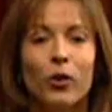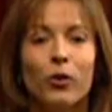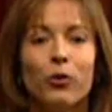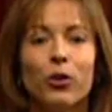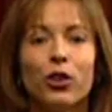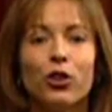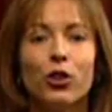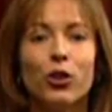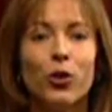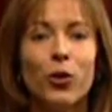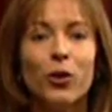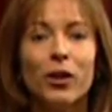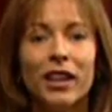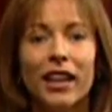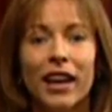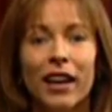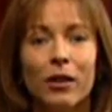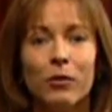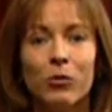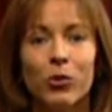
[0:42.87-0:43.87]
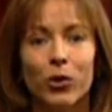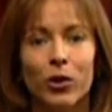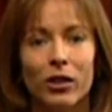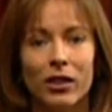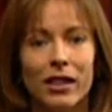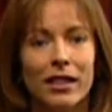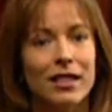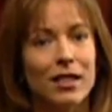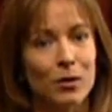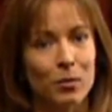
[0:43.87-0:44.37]
With your Kenmore
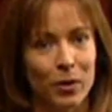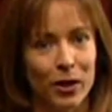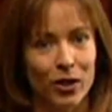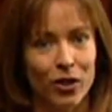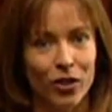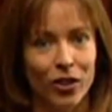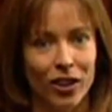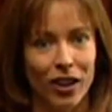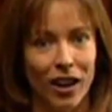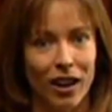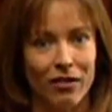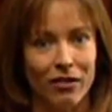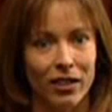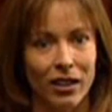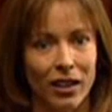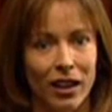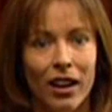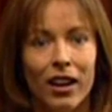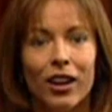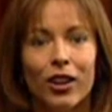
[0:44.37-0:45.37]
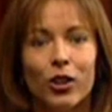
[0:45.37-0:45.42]
Elite SpeedCook oven,